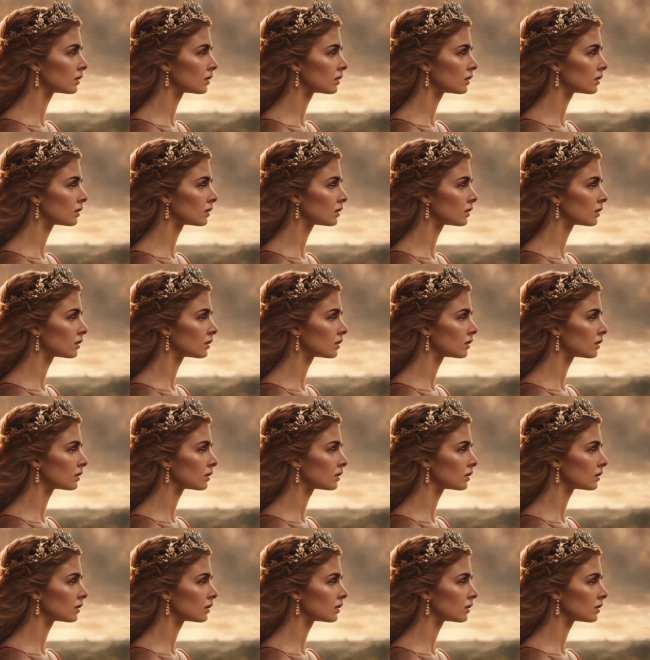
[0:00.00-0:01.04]

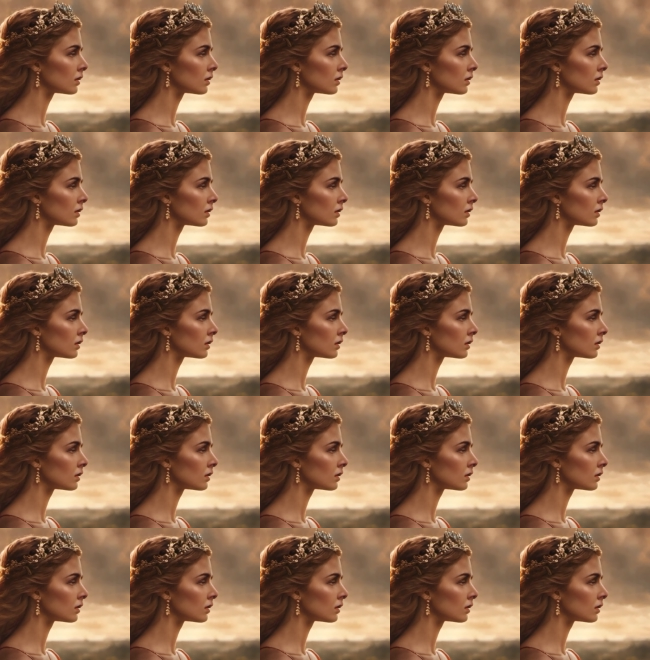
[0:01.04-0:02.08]

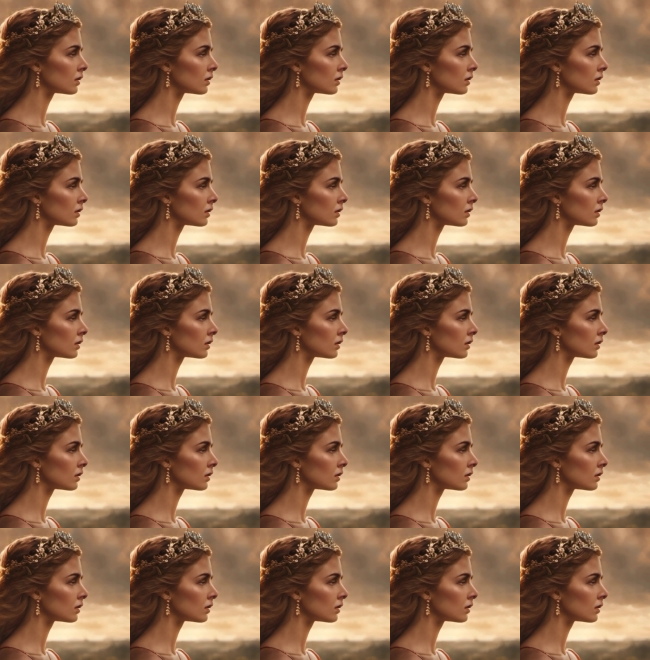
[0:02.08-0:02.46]
Nothing is said.